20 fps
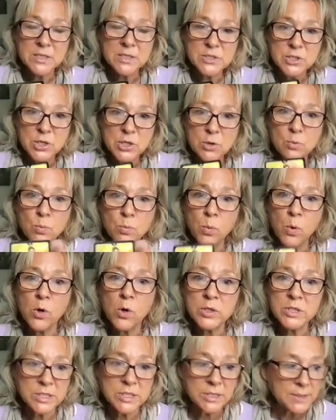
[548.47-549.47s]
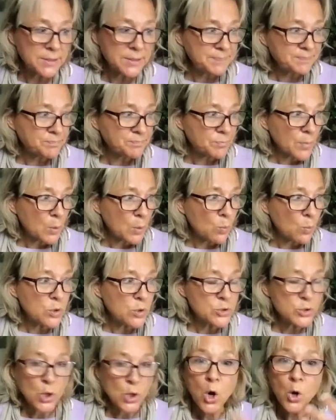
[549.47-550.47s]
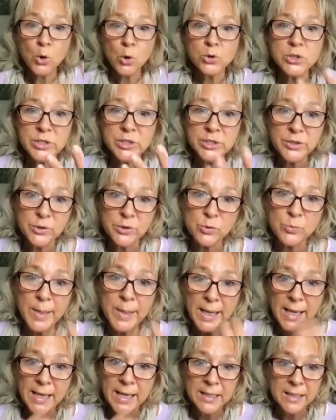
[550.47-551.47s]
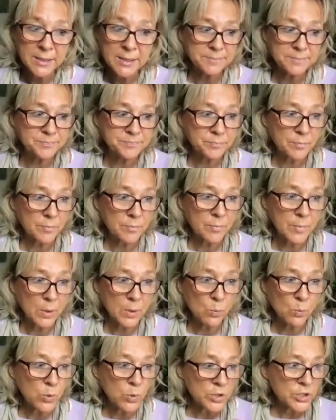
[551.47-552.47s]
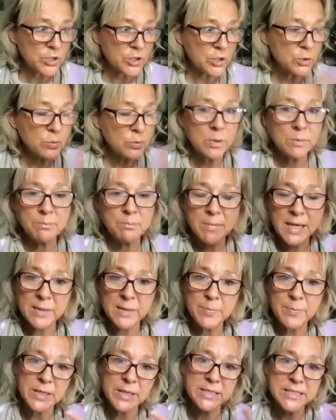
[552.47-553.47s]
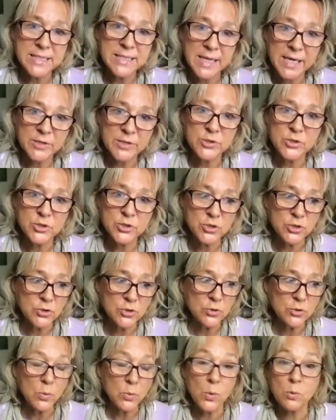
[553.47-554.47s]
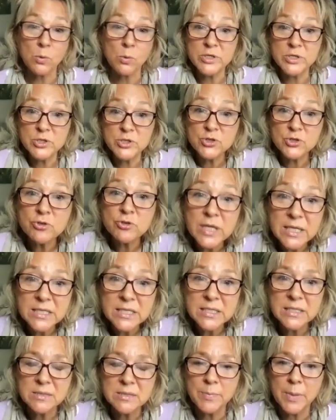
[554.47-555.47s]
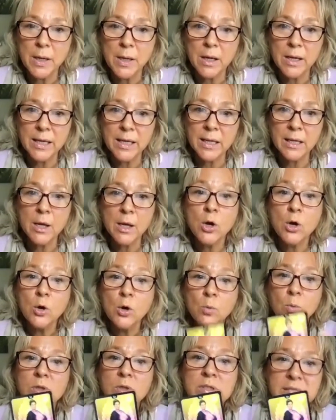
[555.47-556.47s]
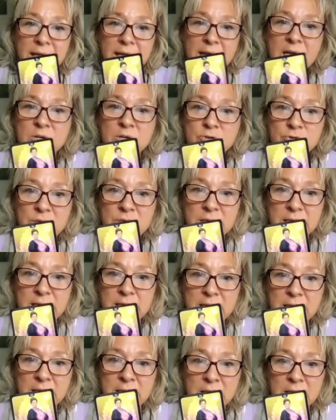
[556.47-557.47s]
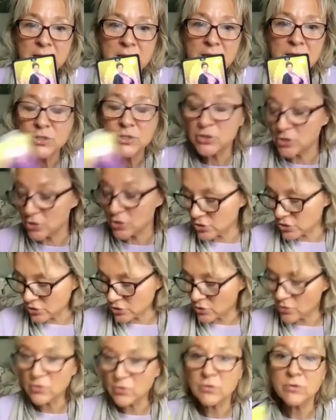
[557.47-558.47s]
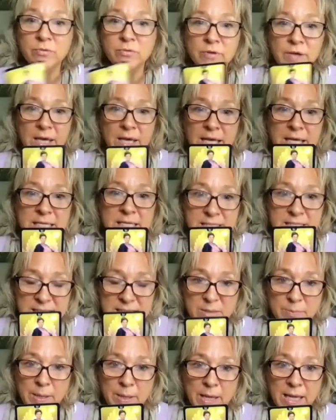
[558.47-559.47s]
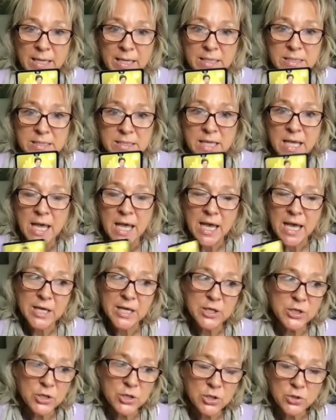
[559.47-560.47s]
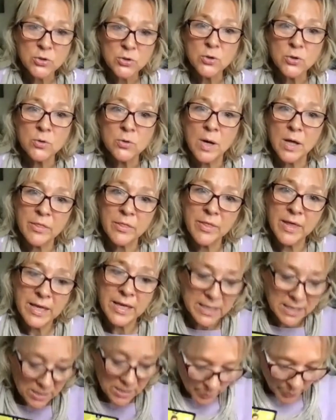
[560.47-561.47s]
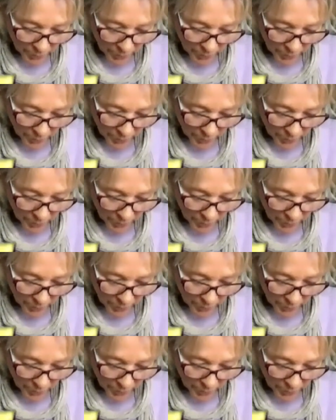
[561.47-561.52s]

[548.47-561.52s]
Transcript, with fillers: So what was holding you back, what you were maybe attached to or restricted by, will naturally dissolve and dissipate, and you are then in a